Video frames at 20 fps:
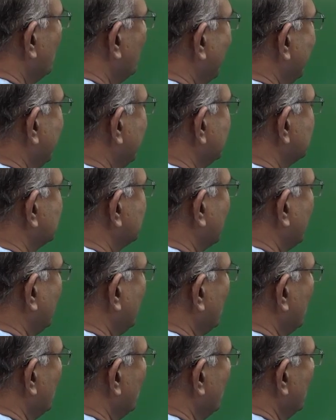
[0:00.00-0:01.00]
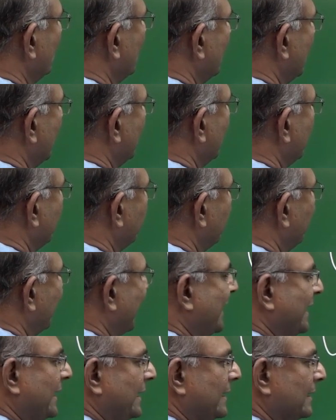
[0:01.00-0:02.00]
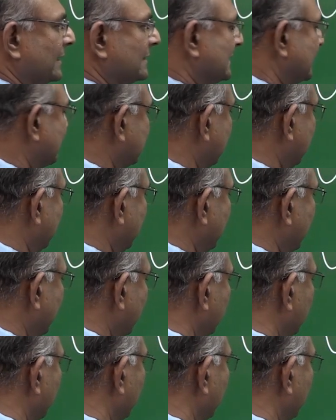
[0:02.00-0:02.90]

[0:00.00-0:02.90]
minus q by c,